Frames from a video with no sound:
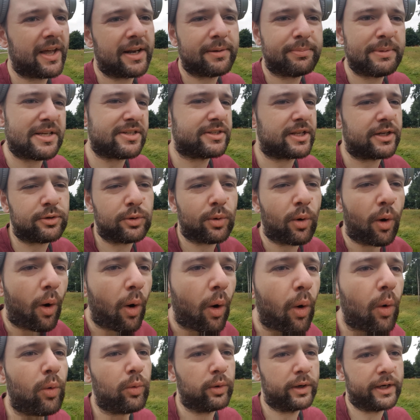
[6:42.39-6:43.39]
That means that you
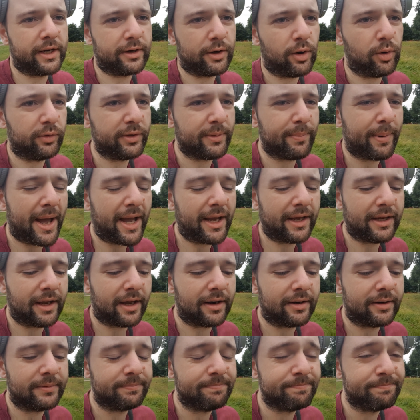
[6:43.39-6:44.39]
only know the backend.